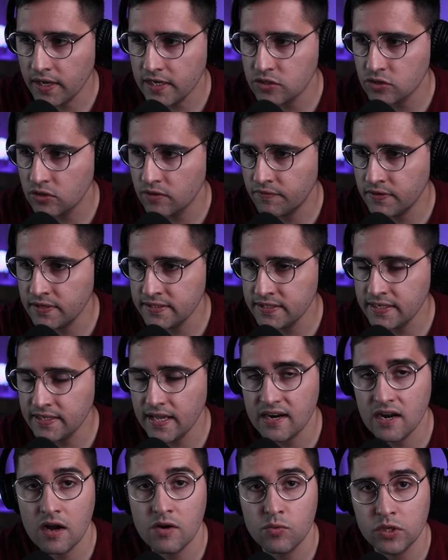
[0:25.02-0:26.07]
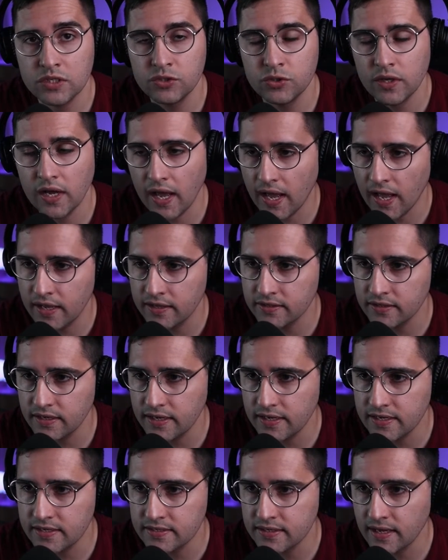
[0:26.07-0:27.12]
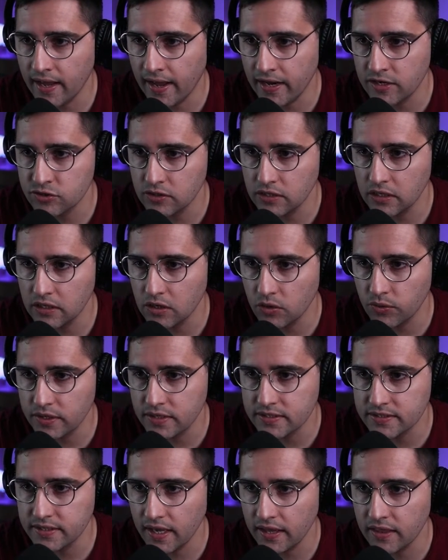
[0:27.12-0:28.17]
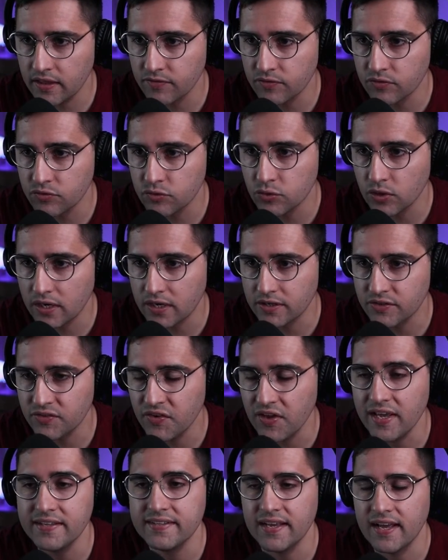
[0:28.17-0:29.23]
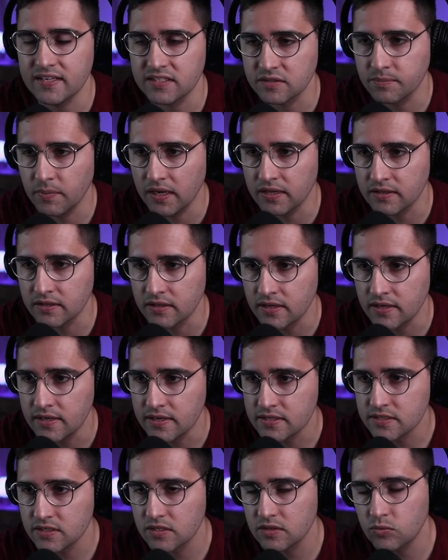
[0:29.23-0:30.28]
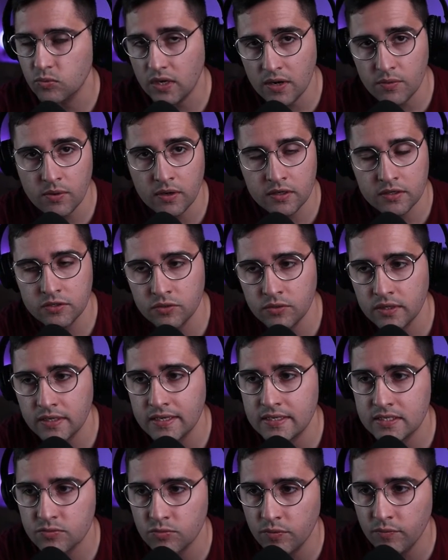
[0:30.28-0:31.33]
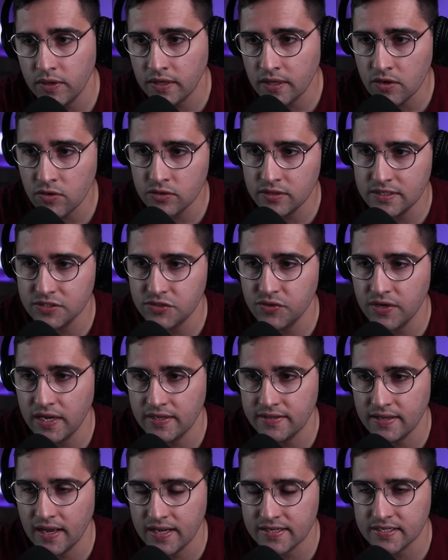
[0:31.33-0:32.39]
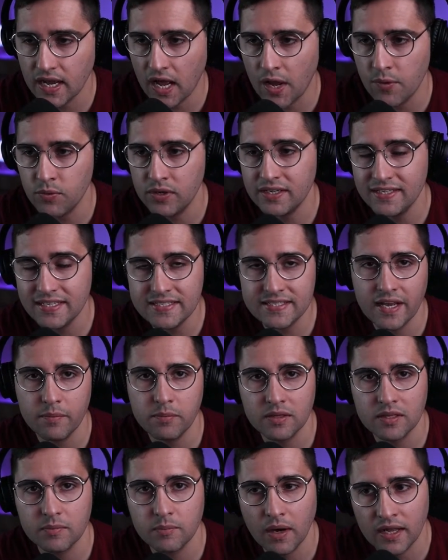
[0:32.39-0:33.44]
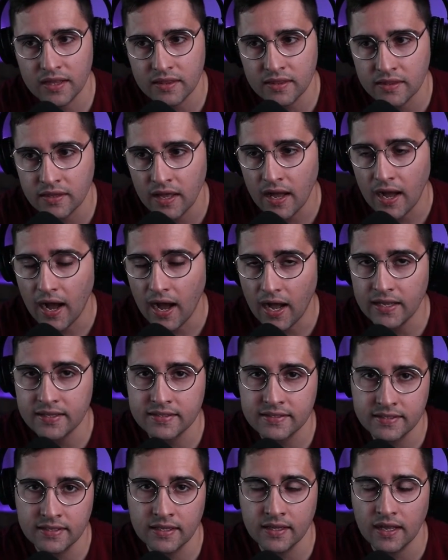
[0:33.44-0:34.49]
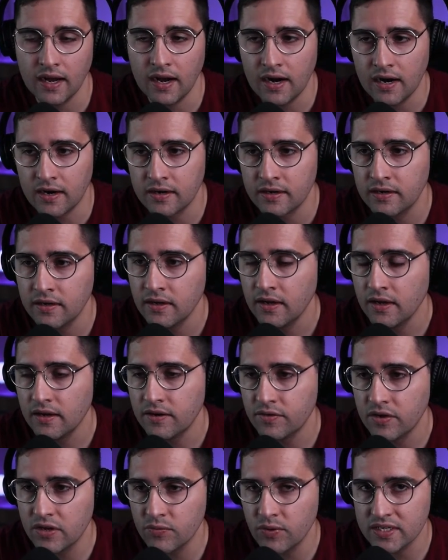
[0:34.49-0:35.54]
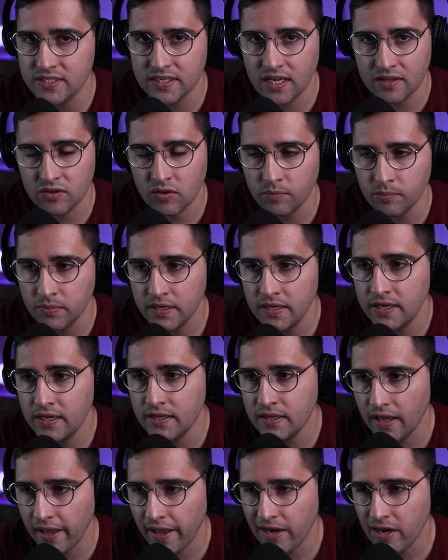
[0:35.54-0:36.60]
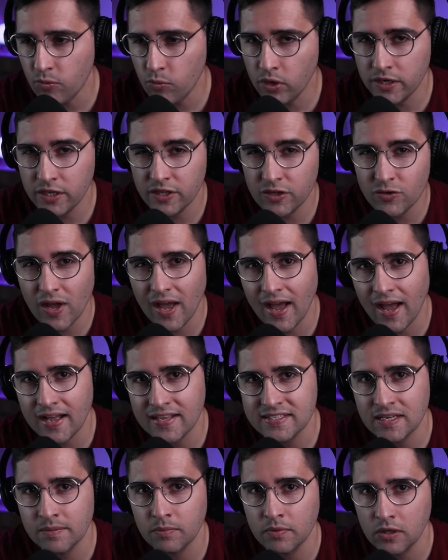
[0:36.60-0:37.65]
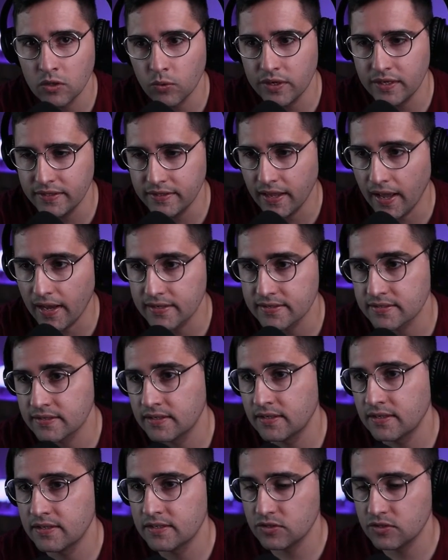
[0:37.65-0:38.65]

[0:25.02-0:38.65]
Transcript: Okay, so the first thing that I want to add is actually loading state to our create task button. So what I want to do is when we click on this create task, I want to disable the button until our request gets completed, and I want to add some loading text.